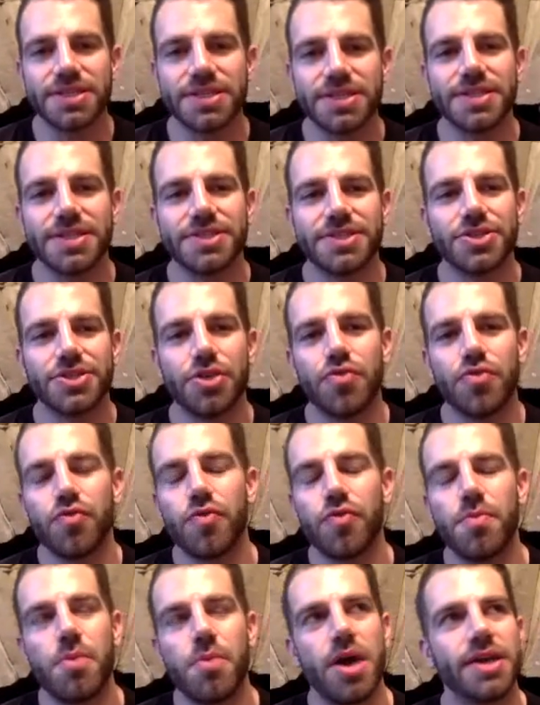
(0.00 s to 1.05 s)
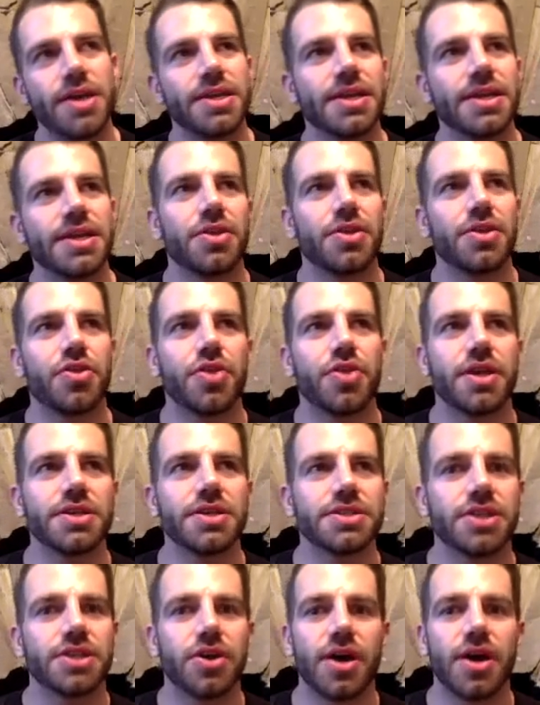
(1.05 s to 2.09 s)
It's, you know, reminding the things
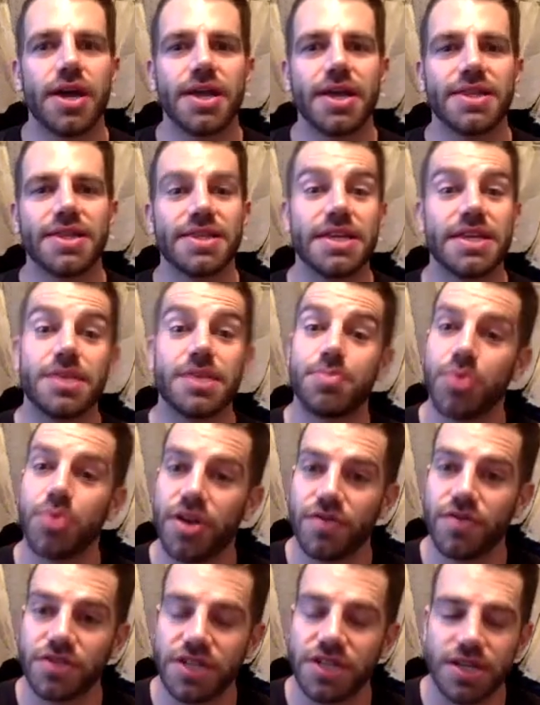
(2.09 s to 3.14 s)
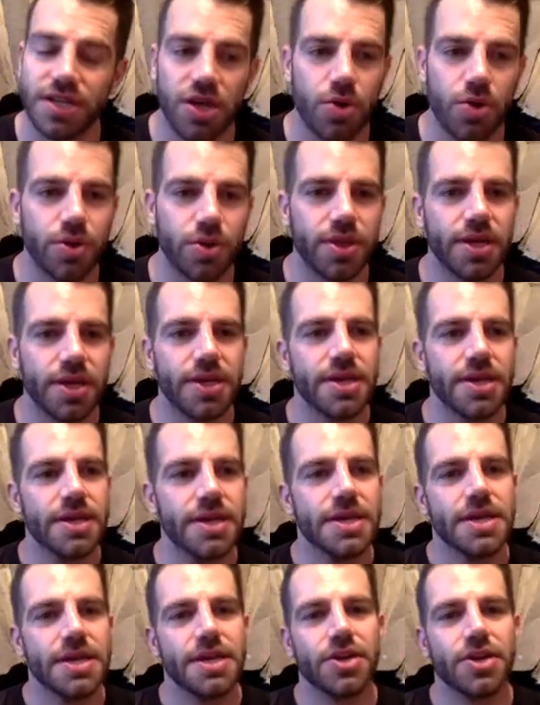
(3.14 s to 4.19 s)
that I did previously know, and then,
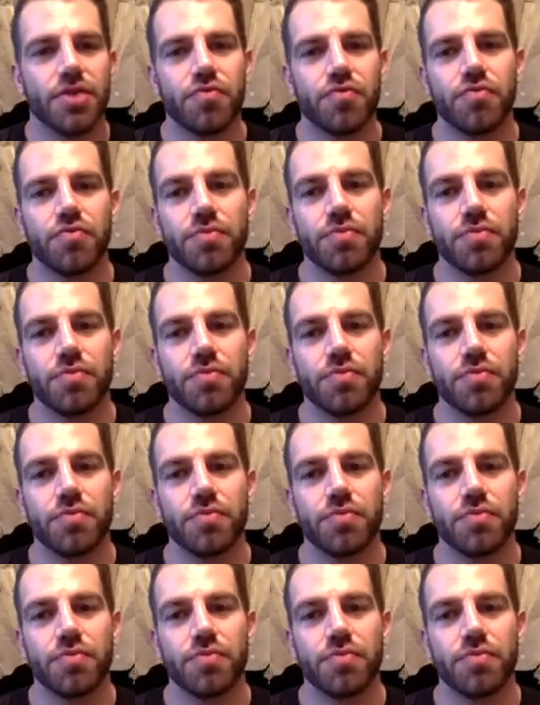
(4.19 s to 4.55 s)
you know,